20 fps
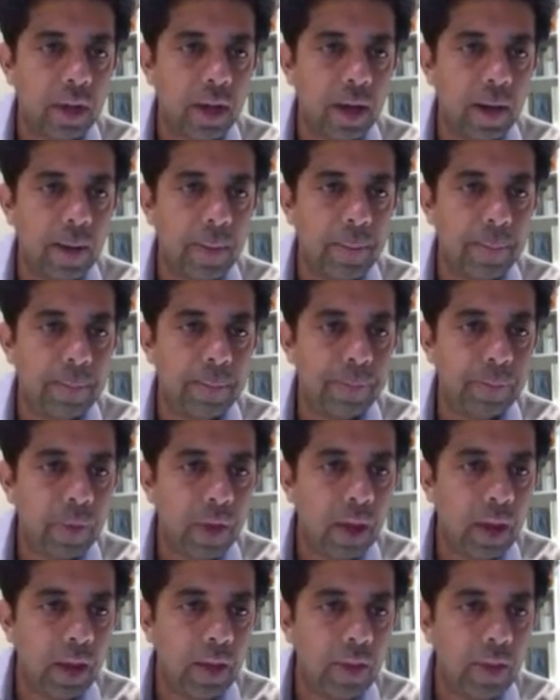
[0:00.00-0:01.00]
Um,
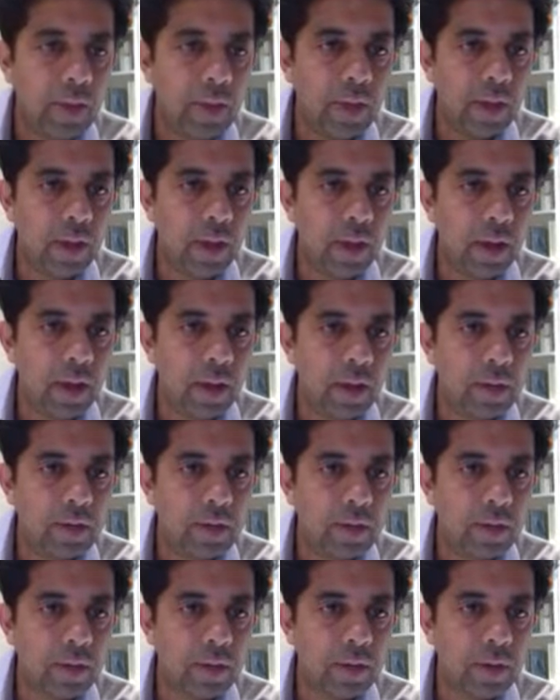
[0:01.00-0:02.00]
and then
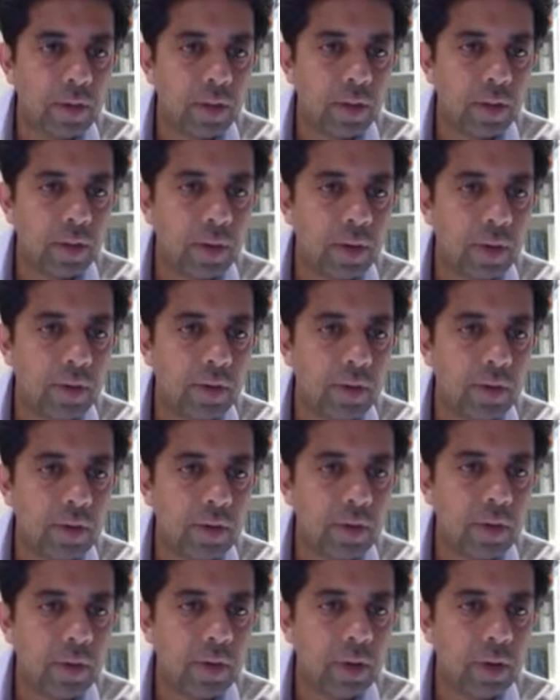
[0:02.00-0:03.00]
let's ask another
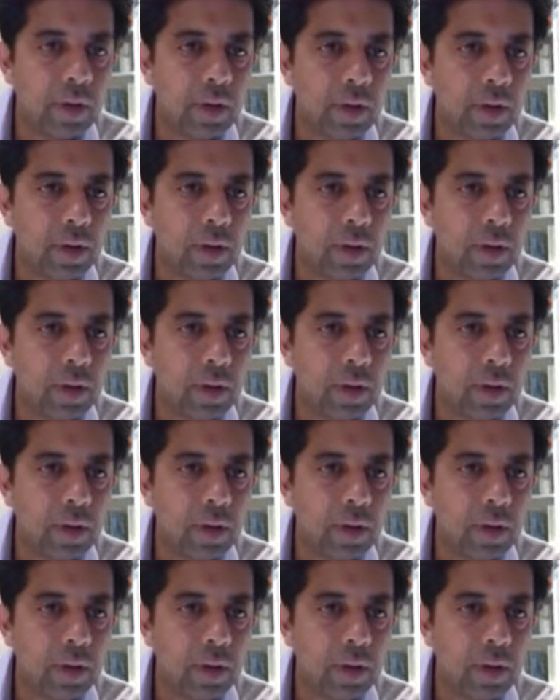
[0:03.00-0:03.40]
question.